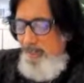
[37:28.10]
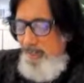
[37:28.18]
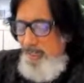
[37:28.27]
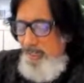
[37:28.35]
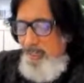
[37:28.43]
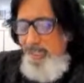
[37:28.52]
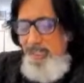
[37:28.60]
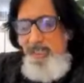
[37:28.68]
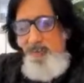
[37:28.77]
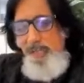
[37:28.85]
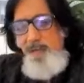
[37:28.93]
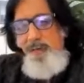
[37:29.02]

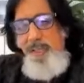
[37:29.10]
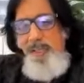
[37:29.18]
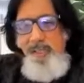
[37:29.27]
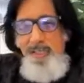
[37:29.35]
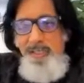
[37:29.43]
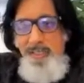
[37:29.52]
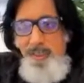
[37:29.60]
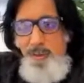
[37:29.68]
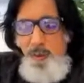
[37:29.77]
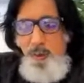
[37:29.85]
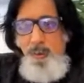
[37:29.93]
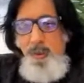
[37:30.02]
it's very, very easy
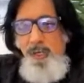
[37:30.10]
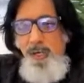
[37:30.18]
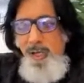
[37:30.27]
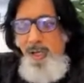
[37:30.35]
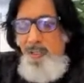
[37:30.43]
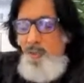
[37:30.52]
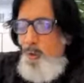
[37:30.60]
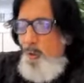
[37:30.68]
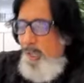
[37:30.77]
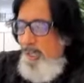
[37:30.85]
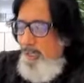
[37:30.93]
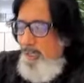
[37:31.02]
to.
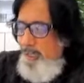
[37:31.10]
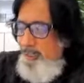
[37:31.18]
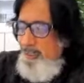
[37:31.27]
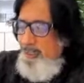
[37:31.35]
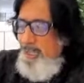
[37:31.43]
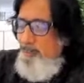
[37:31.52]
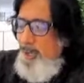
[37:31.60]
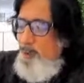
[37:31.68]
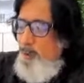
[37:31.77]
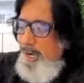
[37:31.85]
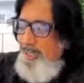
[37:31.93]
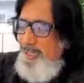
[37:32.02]
So
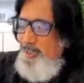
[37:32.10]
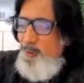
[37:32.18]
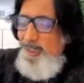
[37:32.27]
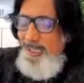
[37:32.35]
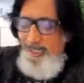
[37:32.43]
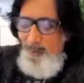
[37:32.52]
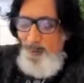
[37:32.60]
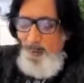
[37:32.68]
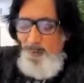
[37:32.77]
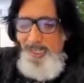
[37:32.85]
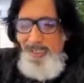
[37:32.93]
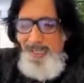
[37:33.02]
somehow I knew that there
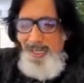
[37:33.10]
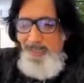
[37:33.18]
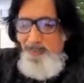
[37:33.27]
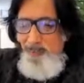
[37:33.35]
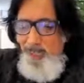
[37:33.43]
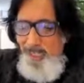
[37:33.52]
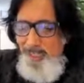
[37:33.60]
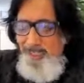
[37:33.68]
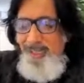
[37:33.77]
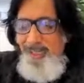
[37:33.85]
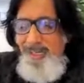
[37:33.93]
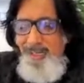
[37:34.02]
would be a time
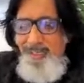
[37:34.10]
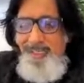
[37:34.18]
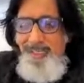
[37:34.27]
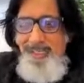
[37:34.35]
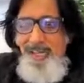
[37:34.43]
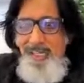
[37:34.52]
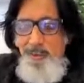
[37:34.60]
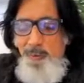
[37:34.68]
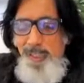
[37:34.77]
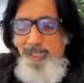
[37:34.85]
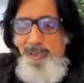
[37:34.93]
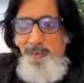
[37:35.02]
where these guys
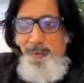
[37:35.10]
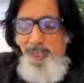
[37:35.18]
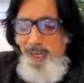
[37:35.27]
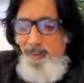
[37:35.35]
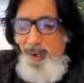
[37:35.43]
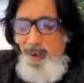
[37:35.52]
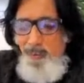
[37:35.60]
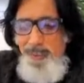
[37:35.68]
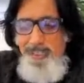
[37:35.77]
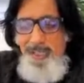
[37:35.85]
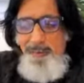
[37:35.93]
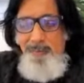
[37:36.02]
would come out
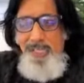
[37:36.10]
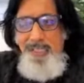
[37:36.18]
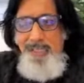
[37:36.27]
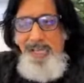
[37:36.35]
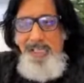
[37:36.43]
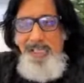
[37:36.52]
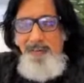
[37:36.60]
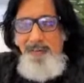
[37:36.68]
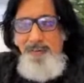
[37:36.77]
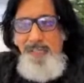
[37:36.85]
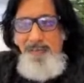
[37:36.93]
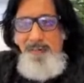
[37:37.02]
with something sketching
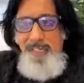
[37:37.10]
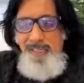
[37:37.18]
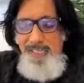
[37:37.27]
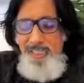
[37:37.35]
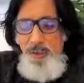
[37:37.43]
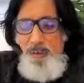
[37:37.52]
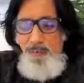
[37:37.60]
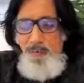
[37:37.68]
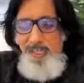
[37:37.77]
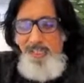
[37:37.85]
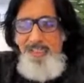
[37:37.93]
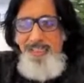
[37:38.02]
friendly
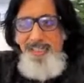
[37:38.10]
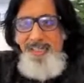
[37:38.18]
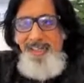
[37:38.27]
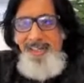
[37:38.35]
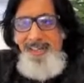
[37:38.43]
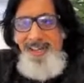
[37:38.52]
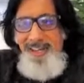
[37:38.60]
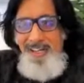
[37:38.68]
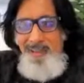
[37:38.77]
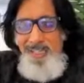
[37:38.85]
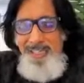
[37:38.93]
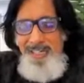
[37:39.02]
softwares,
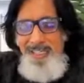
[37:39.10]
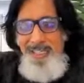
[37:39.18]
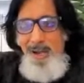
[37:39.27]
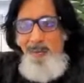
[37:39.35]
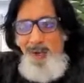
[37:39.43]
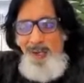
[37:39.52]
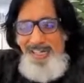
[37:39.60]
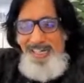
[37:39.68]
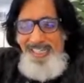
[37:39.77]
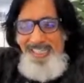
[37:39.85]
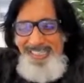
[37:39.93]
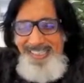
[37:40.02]
and which has come
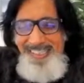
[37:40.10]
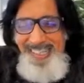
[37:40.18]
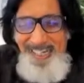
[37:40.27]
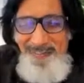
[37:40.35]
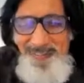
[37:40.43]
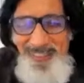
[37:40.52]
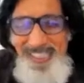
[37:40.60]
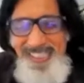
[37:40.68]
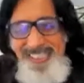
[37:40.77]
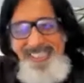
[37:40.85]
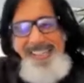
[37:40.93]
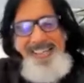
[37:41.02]
already, thankfully.
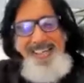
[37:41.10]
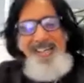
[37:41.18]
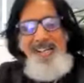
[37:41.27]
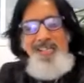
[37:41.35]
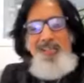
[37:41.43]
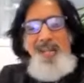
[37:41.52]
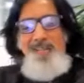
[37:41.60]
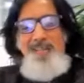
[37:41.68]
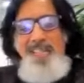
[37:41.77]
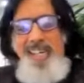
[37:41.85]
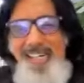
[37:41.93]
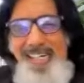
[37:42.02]
So I've
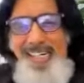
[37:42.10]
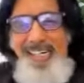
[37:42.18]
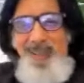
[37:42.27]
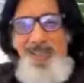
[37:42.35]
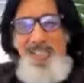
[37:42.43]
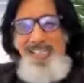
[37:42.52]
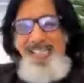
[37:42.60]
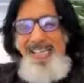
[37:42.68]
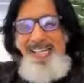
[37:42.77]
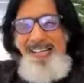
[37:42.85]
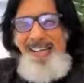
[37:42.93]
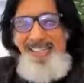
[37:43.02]
started using
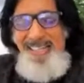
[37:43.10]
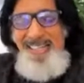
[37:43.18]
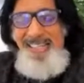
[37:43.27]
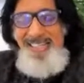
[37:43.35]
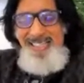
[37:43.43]
that rather than